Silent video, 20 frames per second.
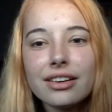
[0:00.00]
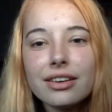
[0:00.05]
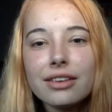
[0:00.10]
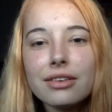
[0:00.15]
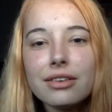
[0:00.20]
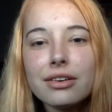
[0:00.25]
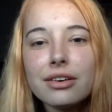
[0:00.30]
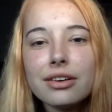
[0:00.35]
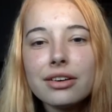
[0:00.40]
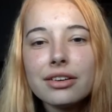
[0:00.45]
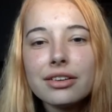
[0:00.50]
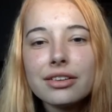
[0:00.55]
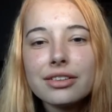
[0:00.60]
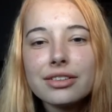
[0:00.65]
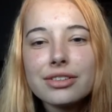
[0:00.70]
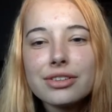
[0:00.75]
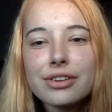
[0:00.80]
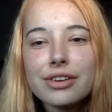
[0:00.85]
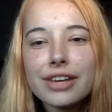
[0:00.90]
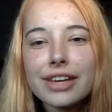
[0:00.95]
Oh,
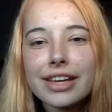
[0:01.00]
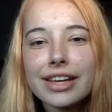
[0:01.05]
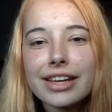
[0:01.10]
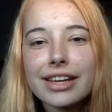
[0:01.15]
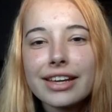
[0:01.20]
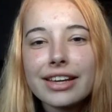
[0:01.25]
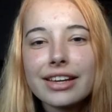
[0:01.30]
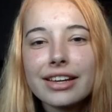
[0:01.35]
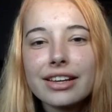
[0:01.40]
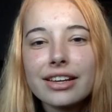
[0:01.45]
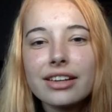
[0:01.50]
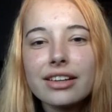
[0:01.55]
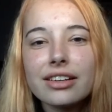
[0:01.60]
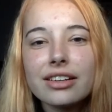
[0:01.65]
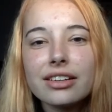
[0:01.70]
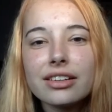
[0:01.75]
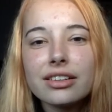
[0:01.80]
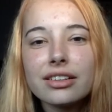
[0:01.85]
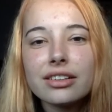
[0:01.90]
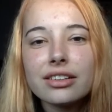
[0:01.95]
the doggy!
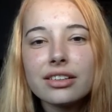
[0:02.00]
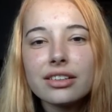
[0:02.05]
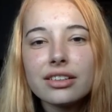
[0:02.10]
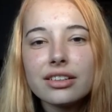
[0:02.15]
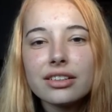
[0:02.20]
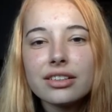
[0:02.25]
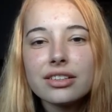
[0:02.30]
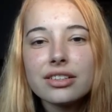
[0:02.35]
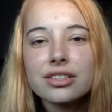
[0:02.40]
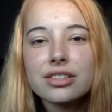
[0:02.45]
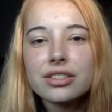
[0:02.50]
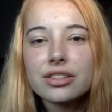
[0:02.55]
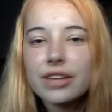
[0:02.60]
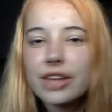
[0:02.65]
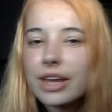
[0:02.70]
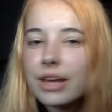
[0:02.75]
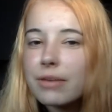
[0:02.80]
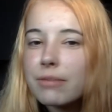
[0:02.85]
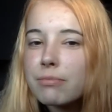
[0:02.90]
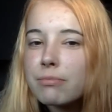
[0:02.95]
So
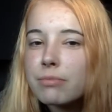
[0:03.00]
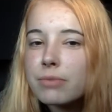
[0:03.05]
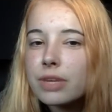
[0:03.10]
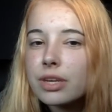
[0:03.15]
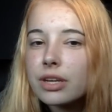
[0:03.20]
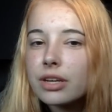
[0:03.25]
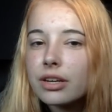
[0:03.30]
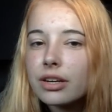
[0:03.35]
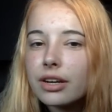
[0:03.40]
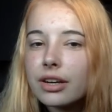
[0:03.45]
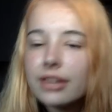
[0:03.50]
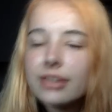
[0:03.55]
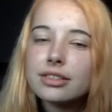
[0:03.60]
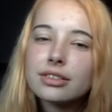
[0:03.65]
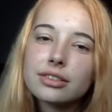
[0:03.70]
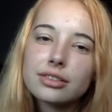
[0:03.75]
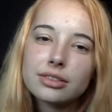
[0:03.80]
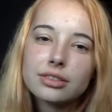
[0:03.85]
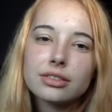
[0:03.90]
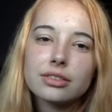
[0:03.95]
him I,
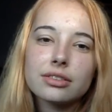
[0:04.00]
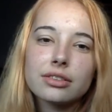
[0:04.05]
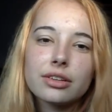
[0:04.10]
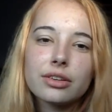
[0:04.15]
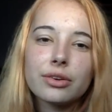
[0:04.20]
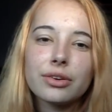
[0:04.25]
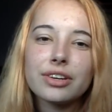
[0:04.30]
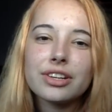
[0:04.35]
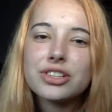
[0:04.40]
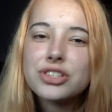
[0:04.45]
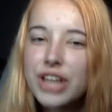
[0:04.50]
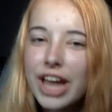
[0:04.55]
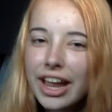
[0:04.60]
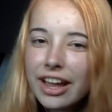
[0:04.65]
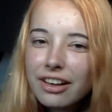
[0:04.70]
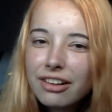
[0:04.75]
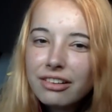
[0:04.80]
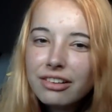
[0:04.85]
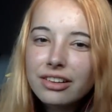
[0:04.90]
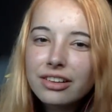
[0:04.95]
going to
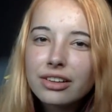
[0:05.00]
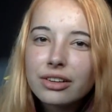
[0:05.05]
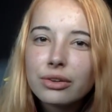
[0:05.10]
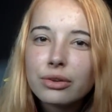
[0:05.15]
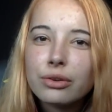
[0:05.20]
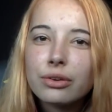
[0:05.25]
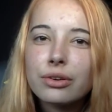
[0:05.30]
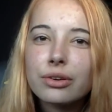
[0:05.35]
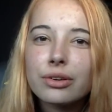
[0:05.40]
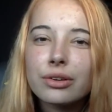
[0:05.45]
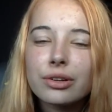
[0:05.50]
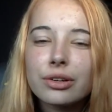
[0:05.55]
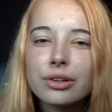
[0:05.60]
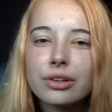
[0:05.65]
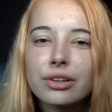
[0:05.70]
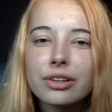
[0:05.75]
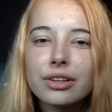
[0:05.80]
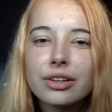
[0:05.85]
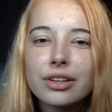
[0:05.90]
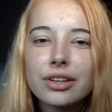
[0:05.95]
jail,
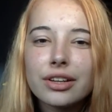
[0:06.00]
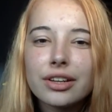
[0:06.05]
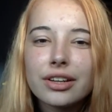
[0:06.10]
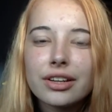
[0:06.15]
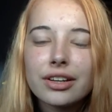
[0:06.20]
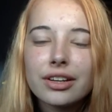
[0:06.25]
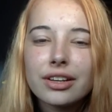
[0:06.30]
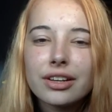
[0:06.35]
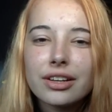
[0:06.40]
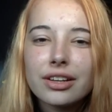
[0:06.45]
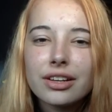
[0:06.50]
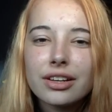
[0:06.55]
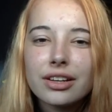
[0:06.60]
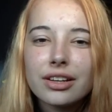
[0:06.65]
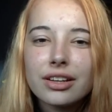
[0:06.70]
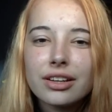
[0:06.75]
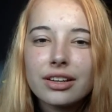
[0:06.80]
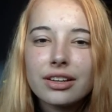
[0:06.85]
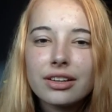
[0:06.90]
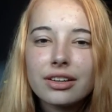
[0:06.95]
or...
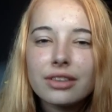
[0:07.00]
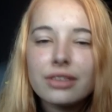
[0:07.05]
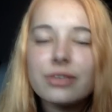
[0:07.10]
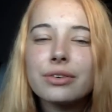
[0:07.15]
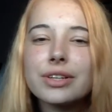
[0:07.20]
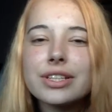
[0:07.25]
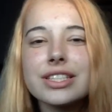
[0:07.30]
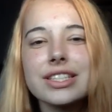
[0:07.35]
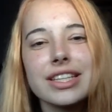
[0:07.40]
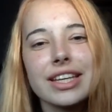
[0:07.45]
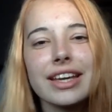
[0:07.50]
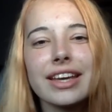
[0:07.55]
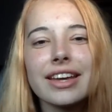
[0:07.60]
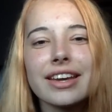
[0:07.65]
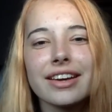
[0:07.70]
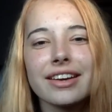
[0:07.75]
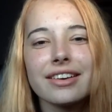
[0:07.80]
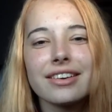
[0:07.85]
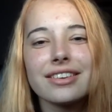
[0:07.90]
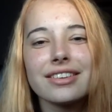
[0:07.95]
oh, he's
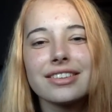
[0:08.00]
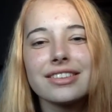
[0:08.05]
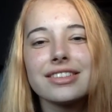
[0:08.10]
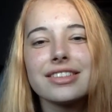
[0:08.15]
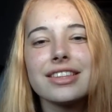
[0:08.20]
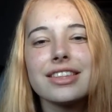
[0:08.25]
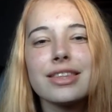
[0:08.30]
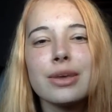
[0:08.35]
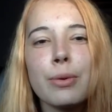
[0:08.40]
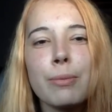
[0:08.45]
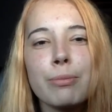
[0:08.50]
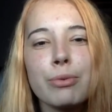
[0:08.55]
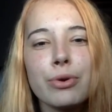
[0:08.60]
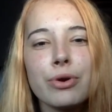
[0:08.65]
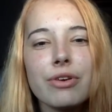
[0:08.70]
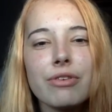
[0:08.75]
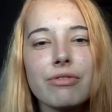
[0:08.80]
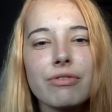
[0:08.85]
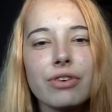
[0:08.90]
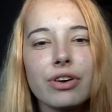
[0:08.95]
singing. So
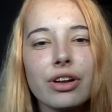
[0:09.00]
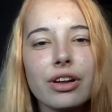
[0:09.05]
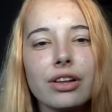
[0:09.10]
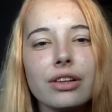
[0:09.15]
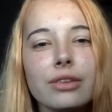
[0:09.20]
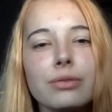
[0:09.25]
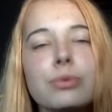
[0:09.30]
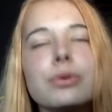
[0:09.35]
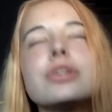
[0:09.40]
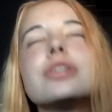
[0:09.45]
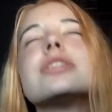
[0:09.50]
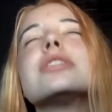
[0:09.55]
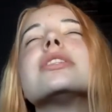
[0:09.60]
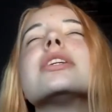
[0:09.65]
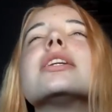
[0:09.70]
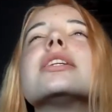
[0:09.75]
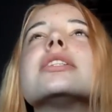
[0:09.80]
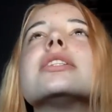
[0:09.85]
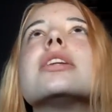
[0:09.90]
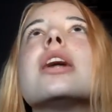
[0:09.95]
beautiful, what does
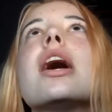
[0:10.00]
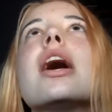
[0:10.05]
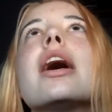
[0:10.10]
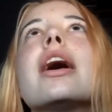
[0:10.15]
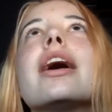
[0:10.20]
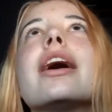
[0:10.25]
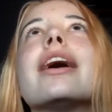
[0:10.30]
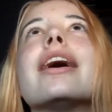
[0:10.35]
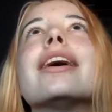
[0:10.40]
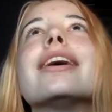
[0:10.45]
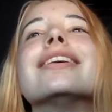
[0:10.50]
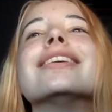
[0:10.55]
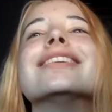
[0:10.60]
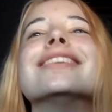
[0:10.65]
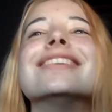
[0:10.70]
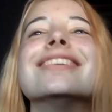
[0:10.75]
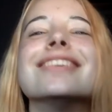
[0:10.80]
that say?